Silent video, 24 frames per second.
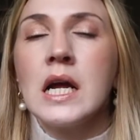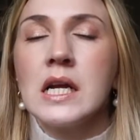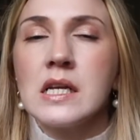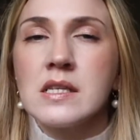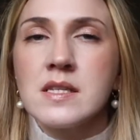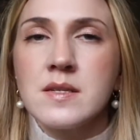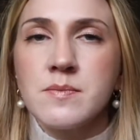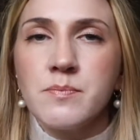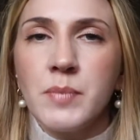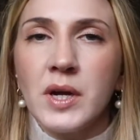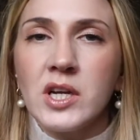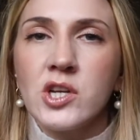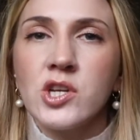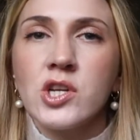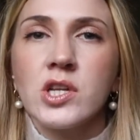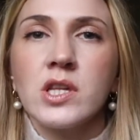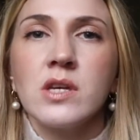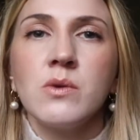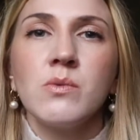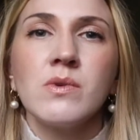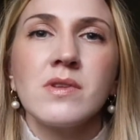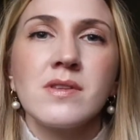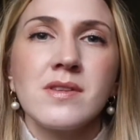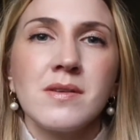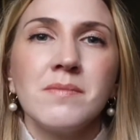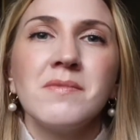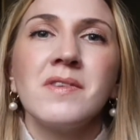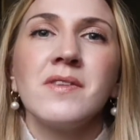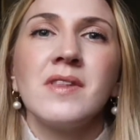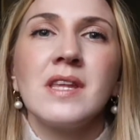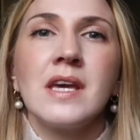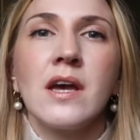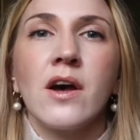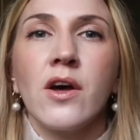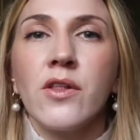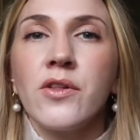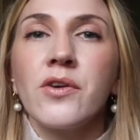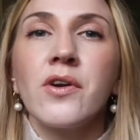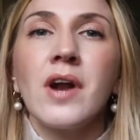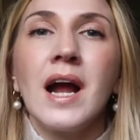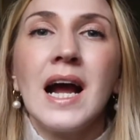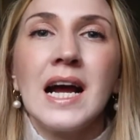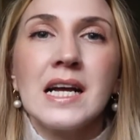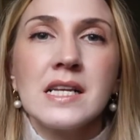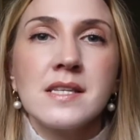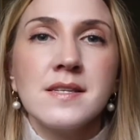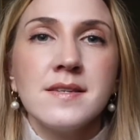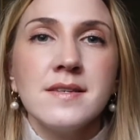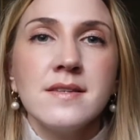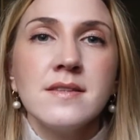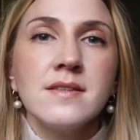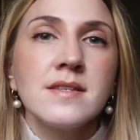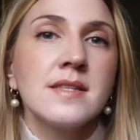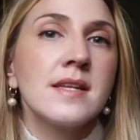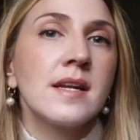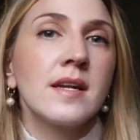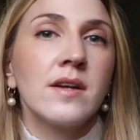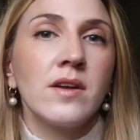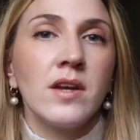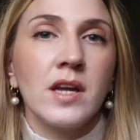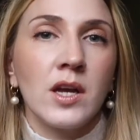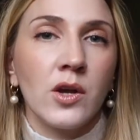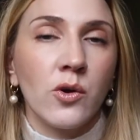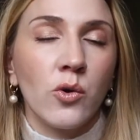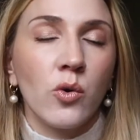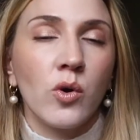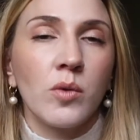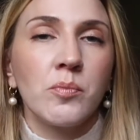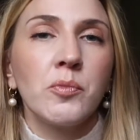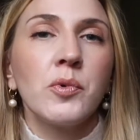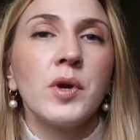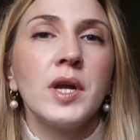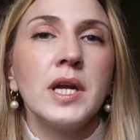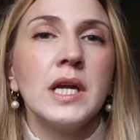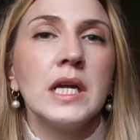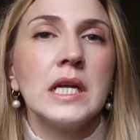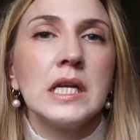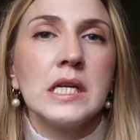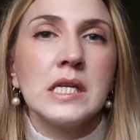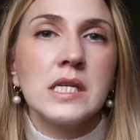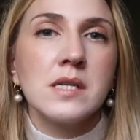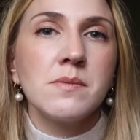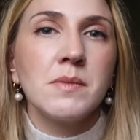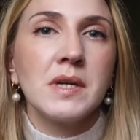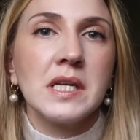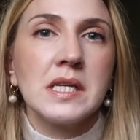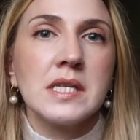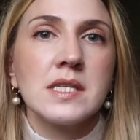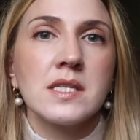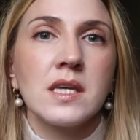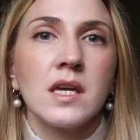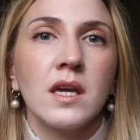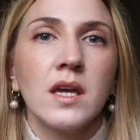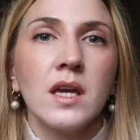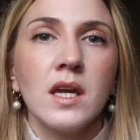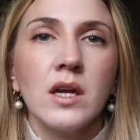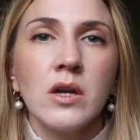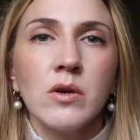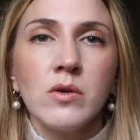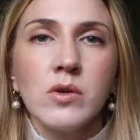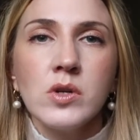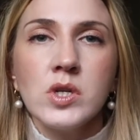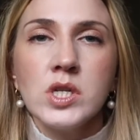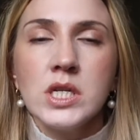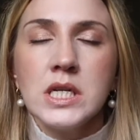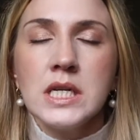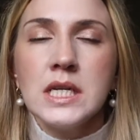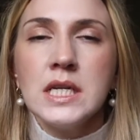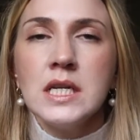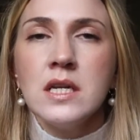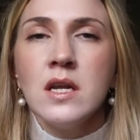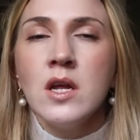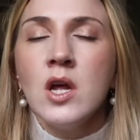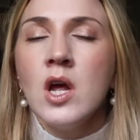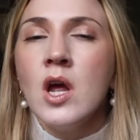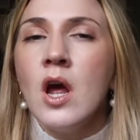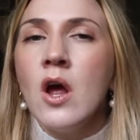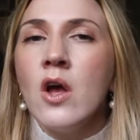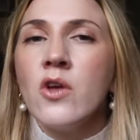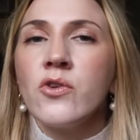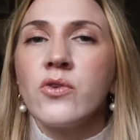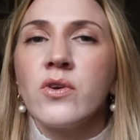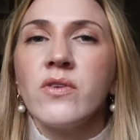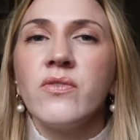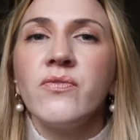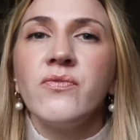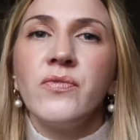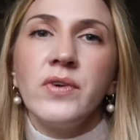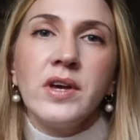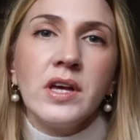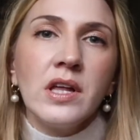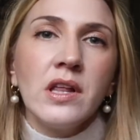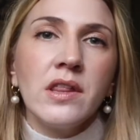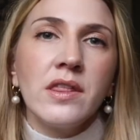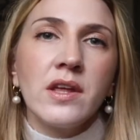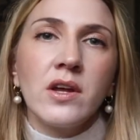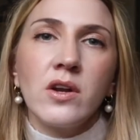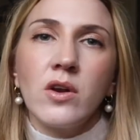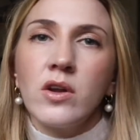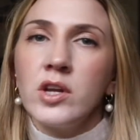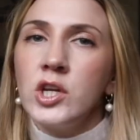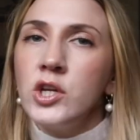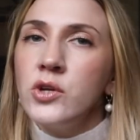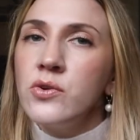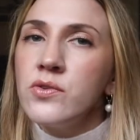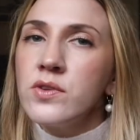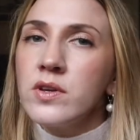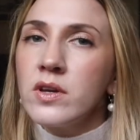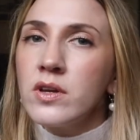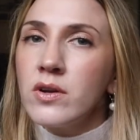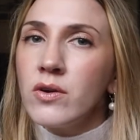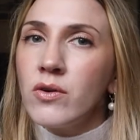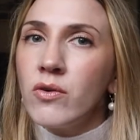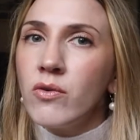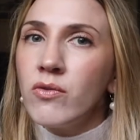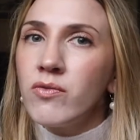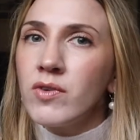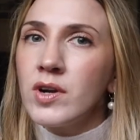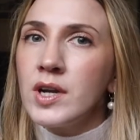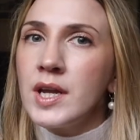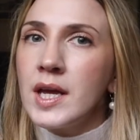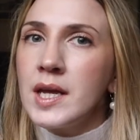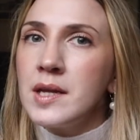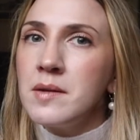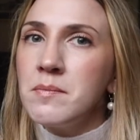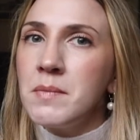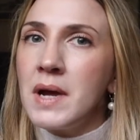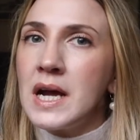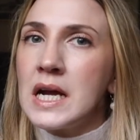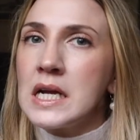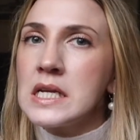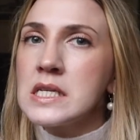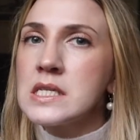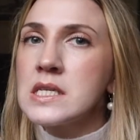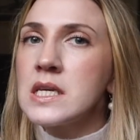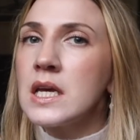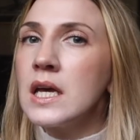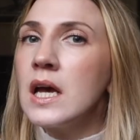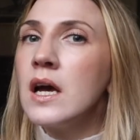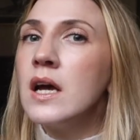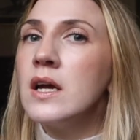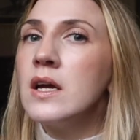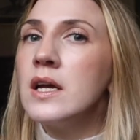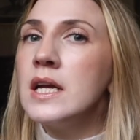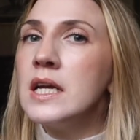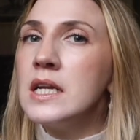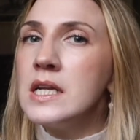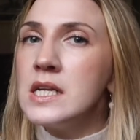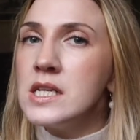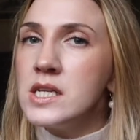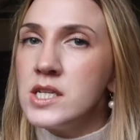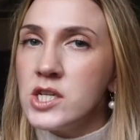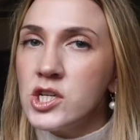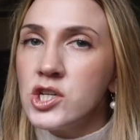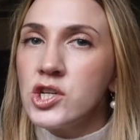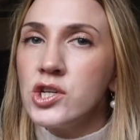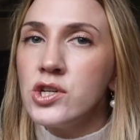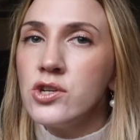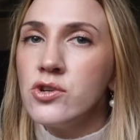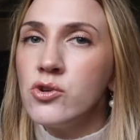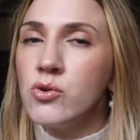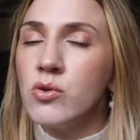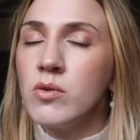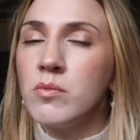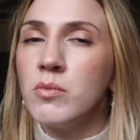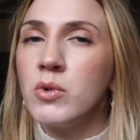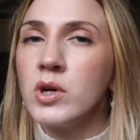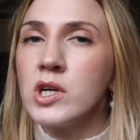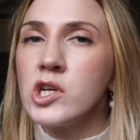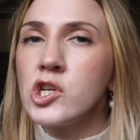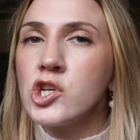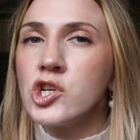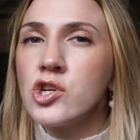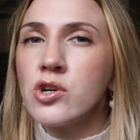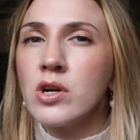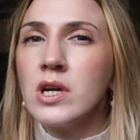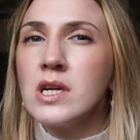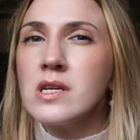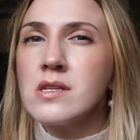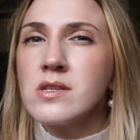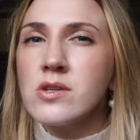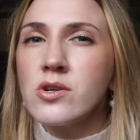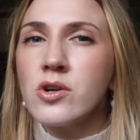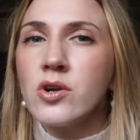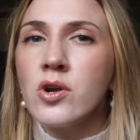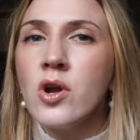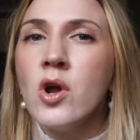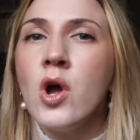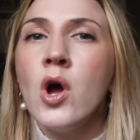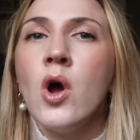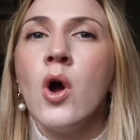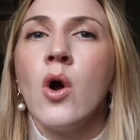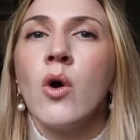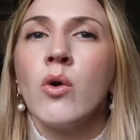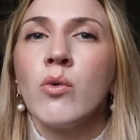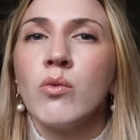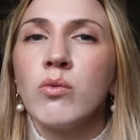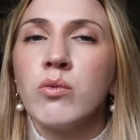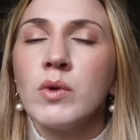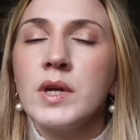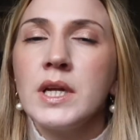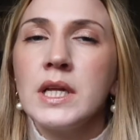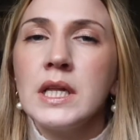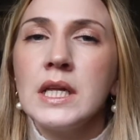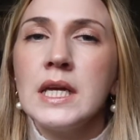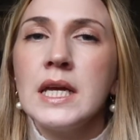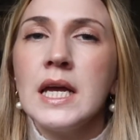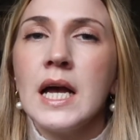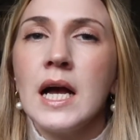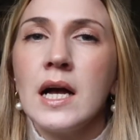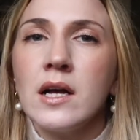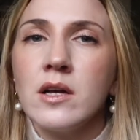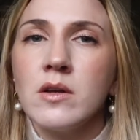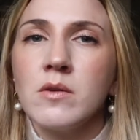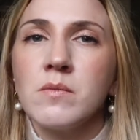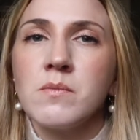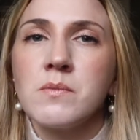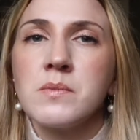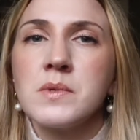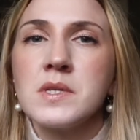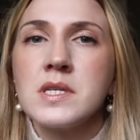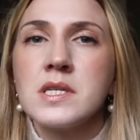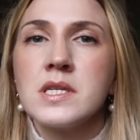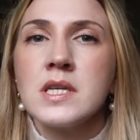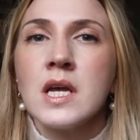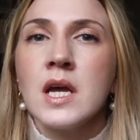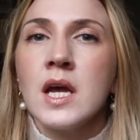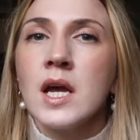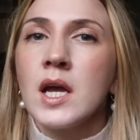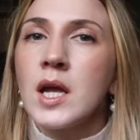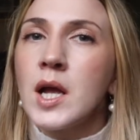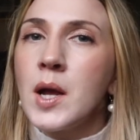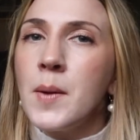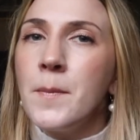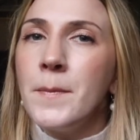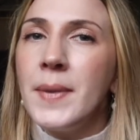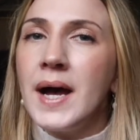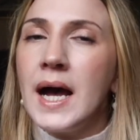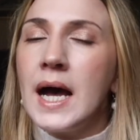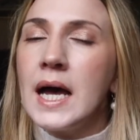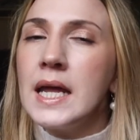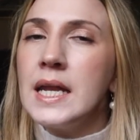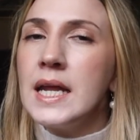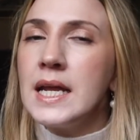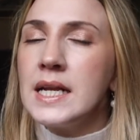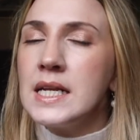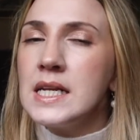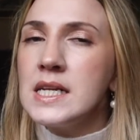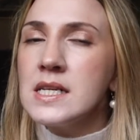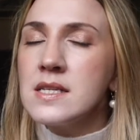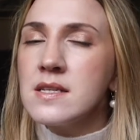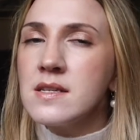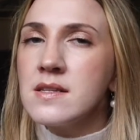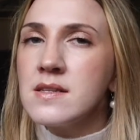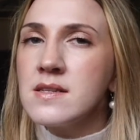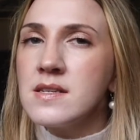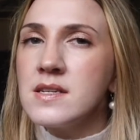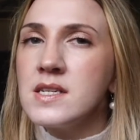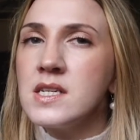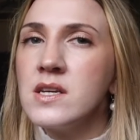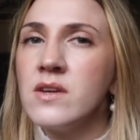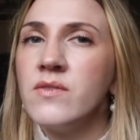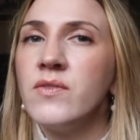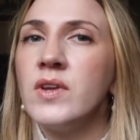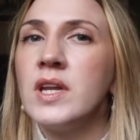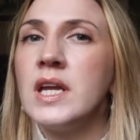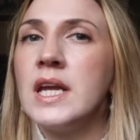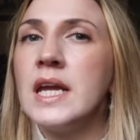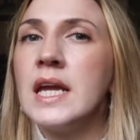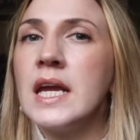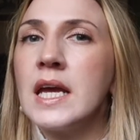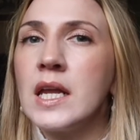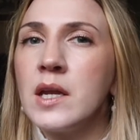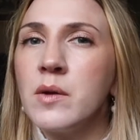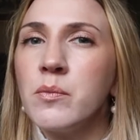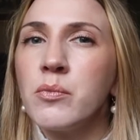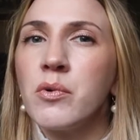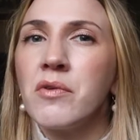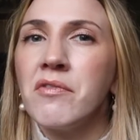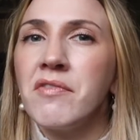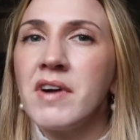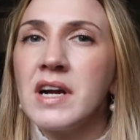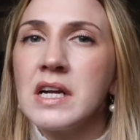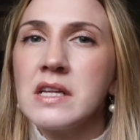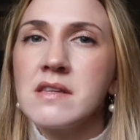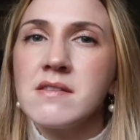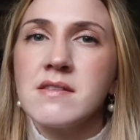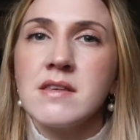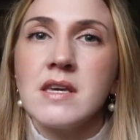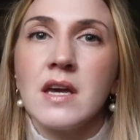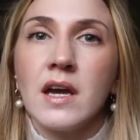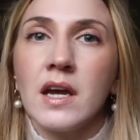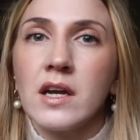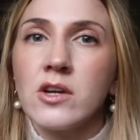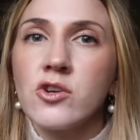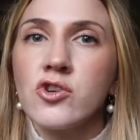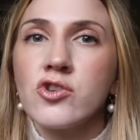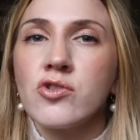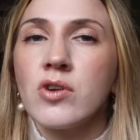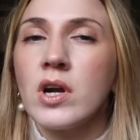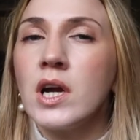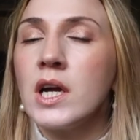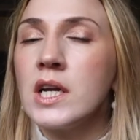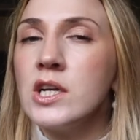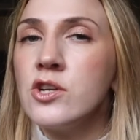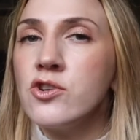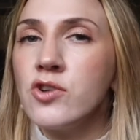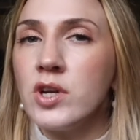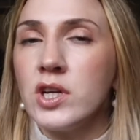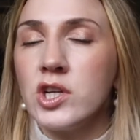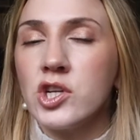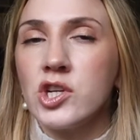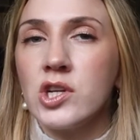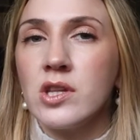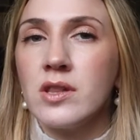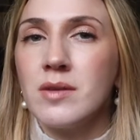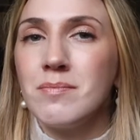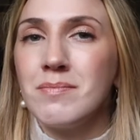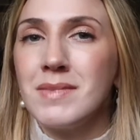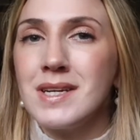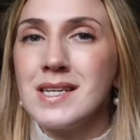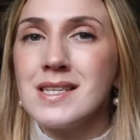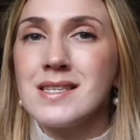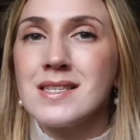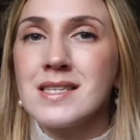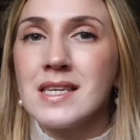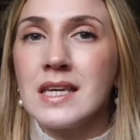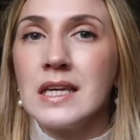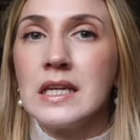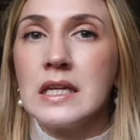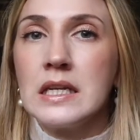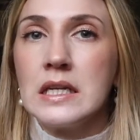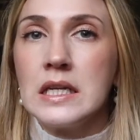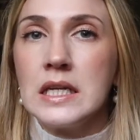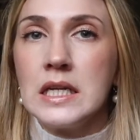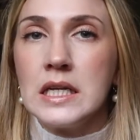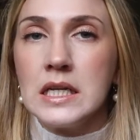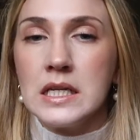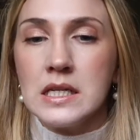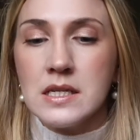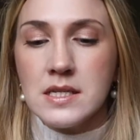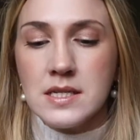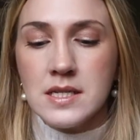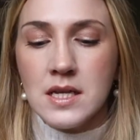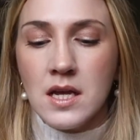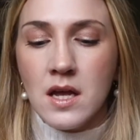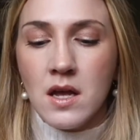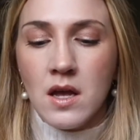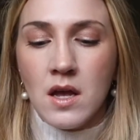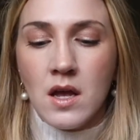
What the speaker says: especially with some of the other acids that I incorporate into my skincare routine. So I feel that using an overnight mask in addition to a moisturizer really helps combat any sensitivity, and it provides the extra hydration that my skin needs.